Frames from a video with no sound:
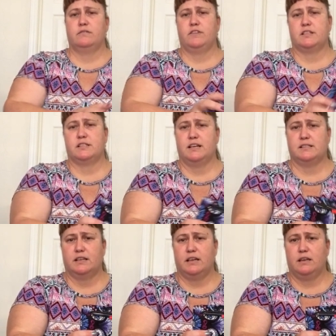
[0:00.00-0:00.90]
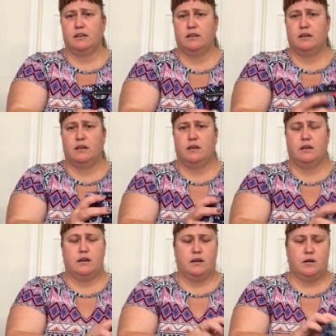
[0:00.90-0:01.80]
Fits nicely
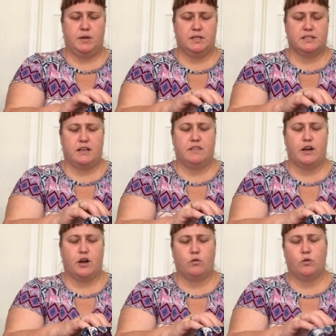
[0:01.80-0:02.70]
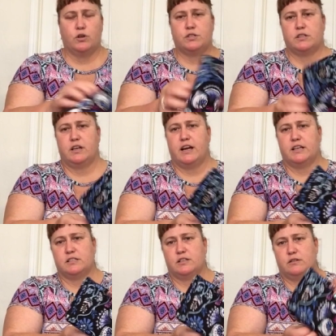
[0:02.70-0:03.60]
um, inside there. Of course, then it
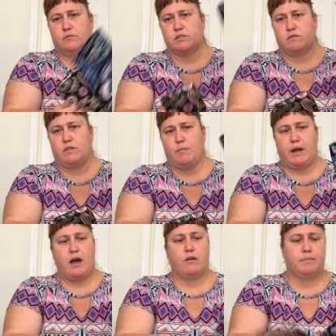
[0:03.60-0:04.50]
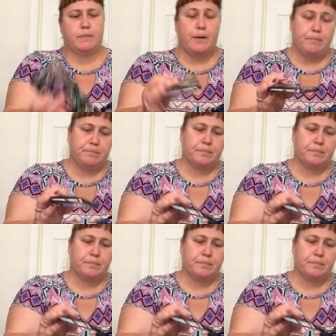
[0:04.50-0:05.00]
has a risk of coming out, but